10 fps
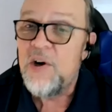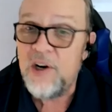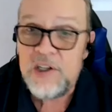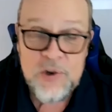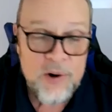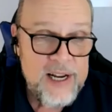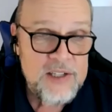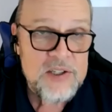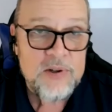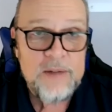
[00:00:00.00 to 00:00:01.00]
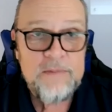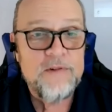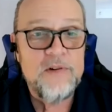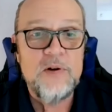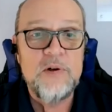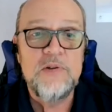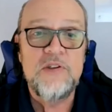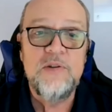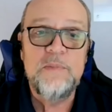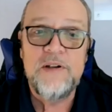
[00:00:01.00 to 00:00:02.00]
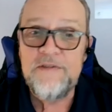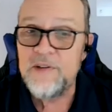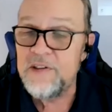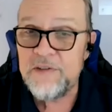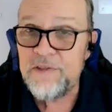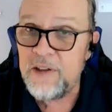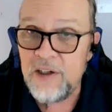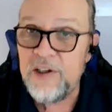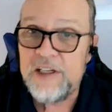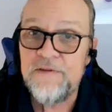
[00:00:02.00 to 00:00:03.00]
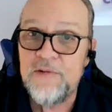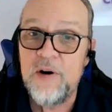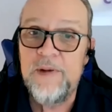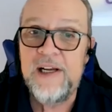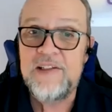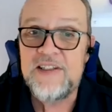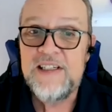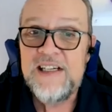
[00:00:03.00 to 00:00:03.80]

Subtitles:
or a transcript for those who prefer different learning formats.